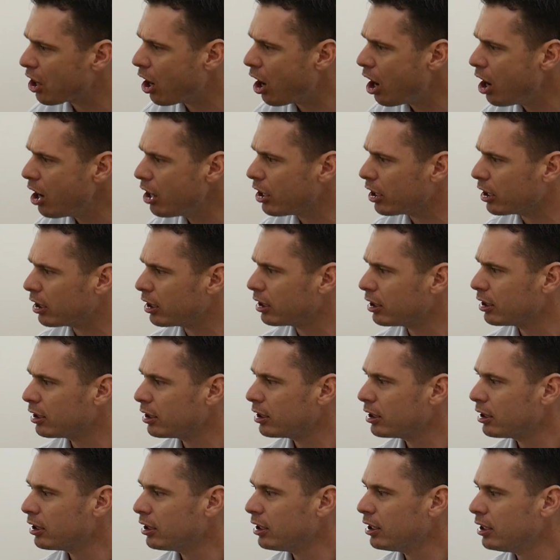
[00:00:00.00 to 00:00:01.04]
heart.
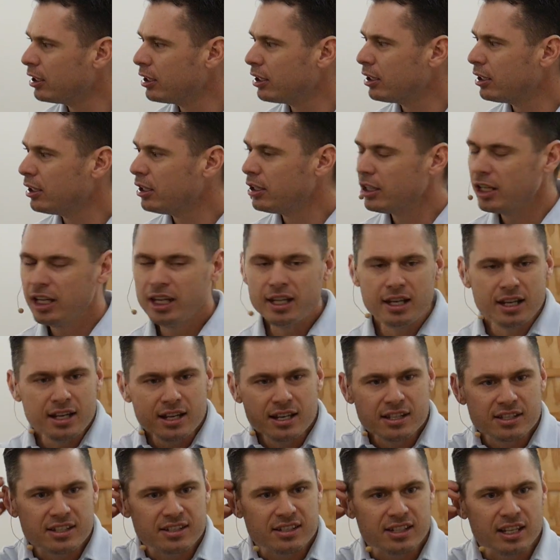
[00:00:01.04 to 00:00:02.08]
He
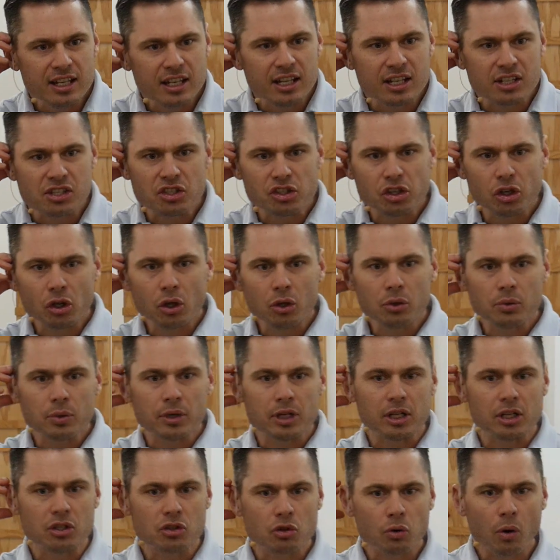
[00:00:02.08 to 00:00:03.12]
didn't see his
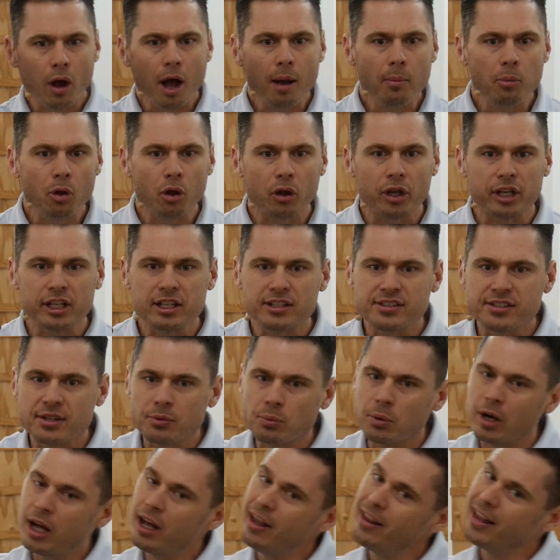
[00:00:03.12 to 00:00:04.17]
children in trouble, and he
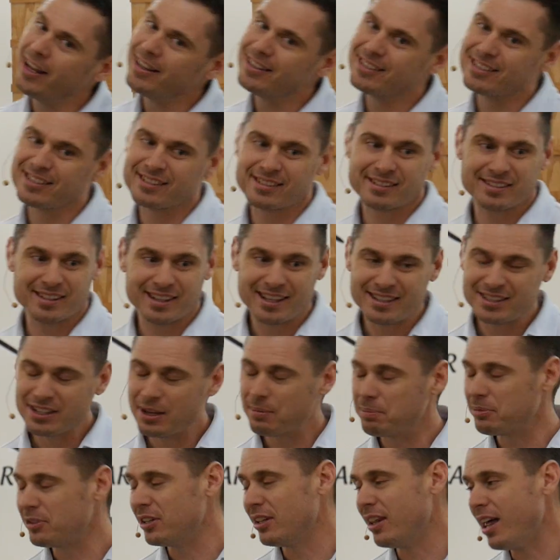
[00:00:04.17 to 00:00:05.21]
said, "Well, that's
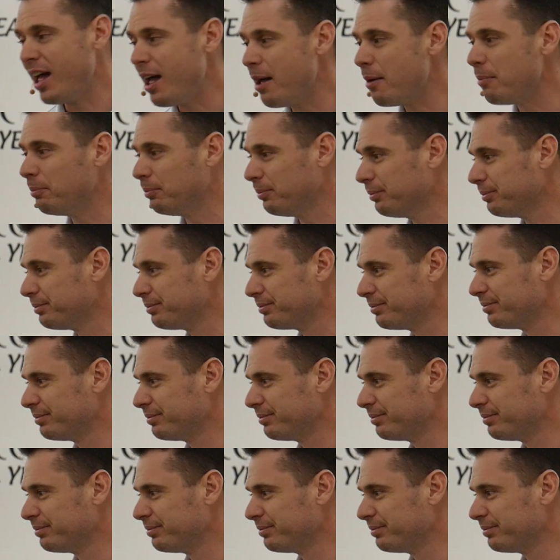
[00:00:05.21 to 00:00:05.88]
up to them.